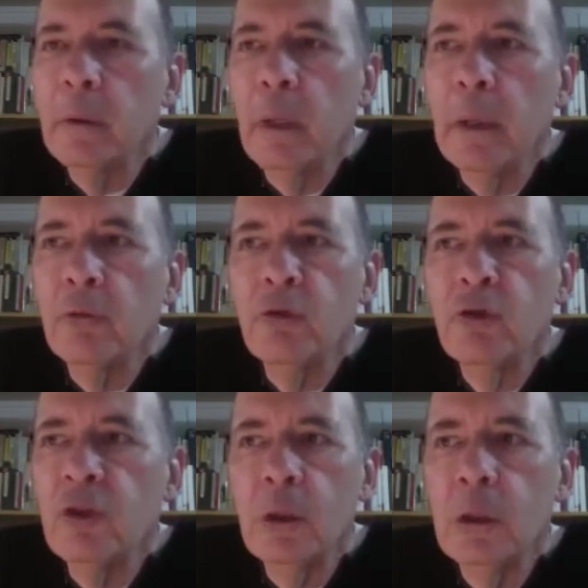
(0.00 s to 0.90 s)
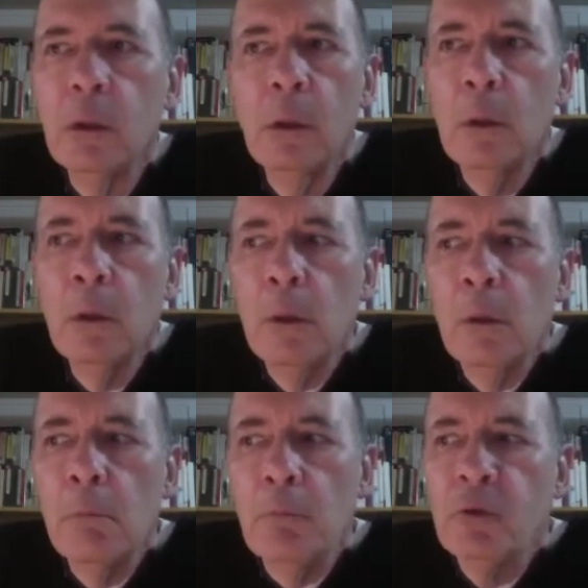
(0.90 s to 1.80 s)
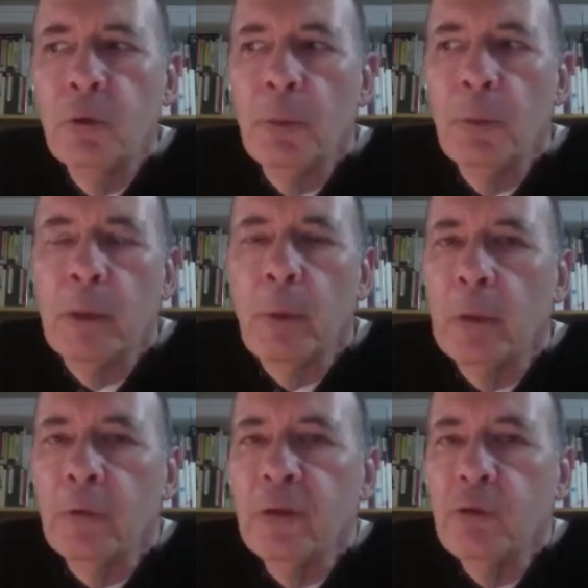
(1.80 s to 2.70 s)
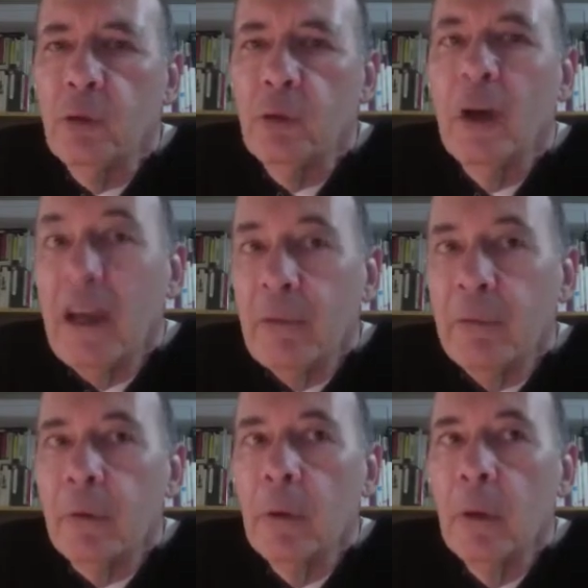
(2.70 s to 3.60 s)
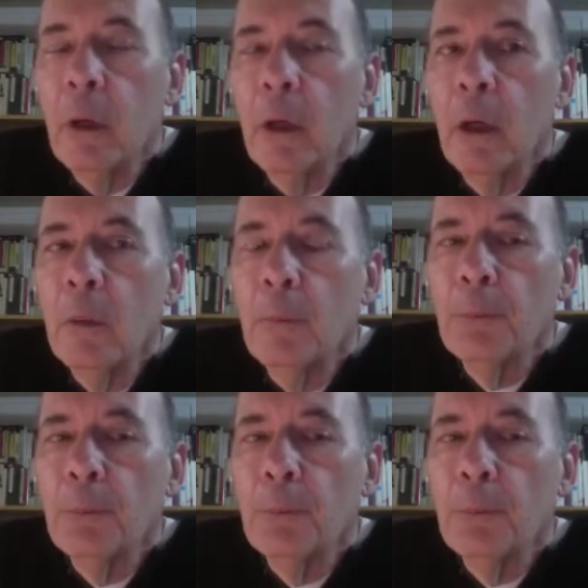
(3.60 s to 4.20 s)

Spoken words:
And she was my greatest teacher ever, and